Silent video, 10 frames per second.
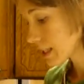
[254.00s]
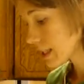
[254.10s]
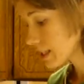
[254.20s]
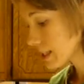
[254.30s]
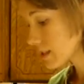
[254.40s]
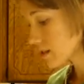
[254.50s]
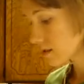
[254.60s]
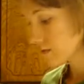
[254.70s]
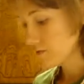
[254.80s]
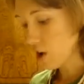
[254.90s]
This is
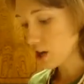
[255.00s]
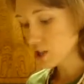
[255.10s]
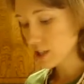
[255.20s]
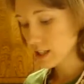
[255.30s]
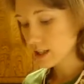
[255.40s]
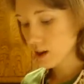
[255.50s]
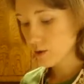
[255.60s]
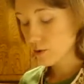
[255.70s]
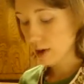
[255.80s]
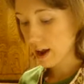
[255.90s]
freshly
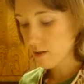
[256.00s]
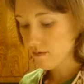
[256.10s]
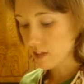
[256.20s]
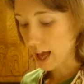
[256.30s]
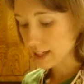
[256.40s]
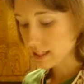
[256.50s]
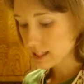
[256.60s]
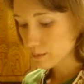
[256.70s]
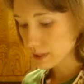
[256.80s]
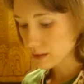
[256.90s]
ground
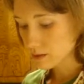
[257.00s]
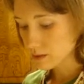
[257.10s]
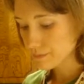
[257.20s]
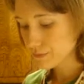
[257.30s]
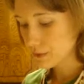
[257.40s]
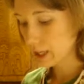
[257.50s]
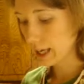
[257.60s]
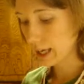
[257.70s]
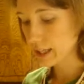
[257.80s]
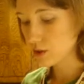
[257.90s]
flaxseed meal.
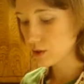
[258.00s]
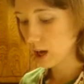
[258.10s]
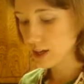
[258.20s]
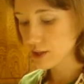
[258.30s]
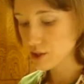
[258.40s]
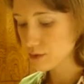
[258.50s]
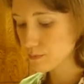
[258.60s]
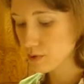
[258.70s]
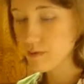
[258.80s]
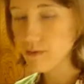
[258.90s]
And I just
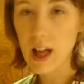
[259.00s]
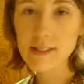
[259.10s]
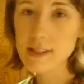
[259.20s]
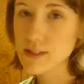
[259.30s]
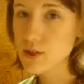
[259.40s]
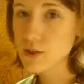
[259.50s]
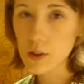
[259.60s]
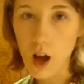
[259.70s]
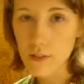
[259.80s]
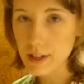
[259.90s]
put flax seeds through a
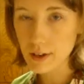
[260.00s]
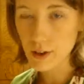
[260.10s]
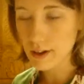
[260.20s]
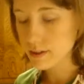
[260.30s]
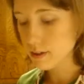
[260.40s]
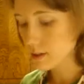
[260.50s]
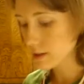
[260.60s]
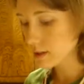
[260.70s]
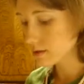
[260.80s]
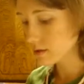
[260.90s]
coffee grinder.
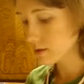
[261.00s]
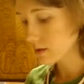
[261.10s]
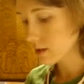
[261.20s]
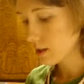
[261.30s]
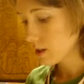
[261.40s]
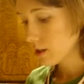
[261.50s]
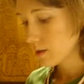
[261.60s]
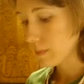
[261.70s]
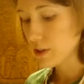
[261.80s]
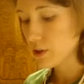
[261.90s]
I
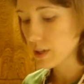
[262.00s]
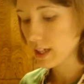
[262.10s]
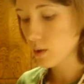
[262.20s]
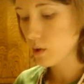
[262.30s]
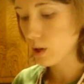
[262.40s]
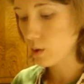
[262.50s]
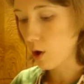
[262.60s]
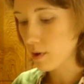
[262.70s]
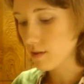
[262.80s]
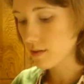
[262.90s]
mean, you can get one at
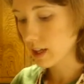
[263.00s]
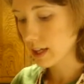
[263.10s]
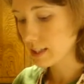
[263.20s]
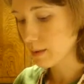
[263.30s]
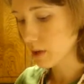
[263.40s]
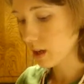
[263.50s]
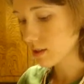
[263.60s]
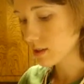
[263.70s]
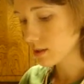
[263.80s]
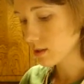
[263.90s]
Walmart for like 10
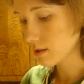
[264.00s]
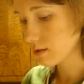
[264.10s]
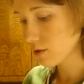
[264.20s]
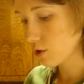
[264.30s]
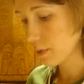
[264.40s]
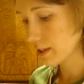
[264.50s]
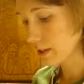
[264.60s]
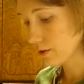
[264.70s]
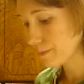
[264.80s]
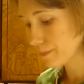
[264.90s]
bucks. It's no big
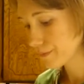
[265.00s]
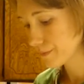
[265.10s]
deal.